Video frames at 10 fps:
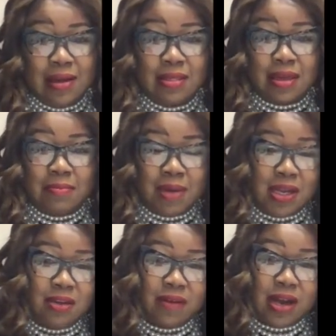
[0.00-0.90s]
that many
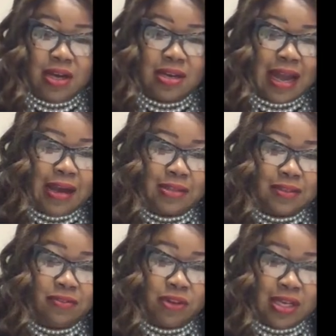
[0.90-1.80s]
of our unhoused
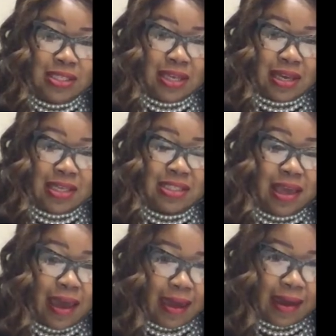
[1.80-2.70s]
friends and guests
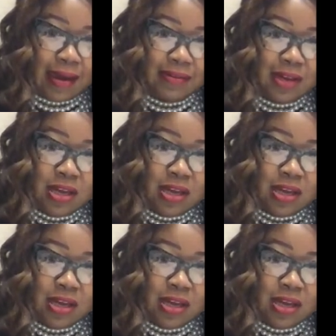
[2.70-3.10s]
have.